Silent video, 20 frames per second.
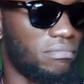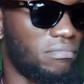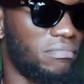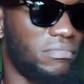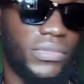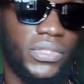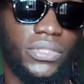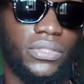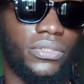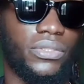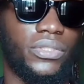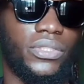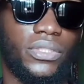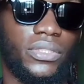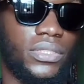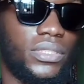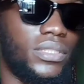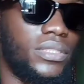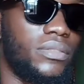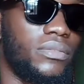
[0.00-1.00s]
you should
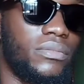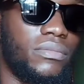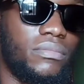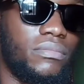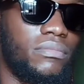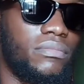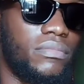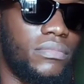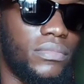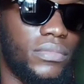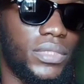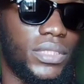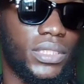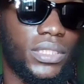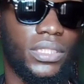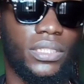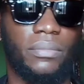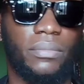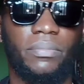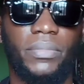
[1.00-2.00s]
just still
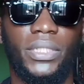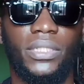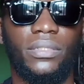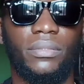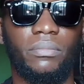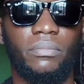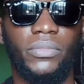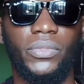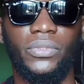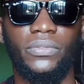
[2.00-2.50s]
skip and move